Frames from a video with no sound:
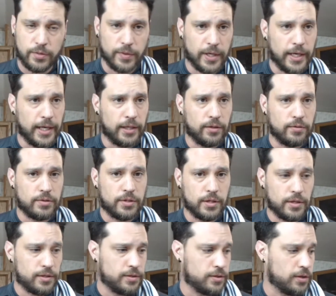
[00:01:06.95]
We're gonna get those
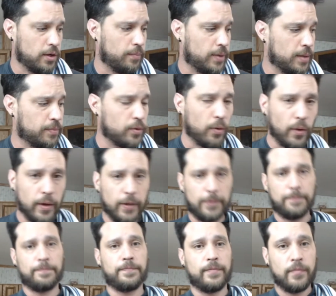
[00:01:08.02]
tossed in salt, pepper, oil,
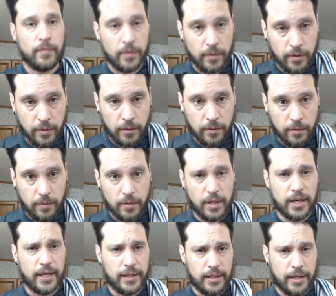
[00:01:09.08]

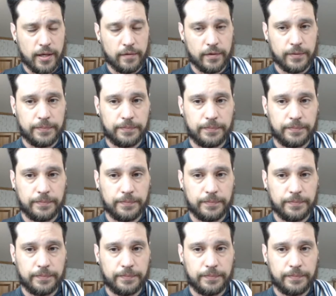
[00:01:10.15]
and in the oven.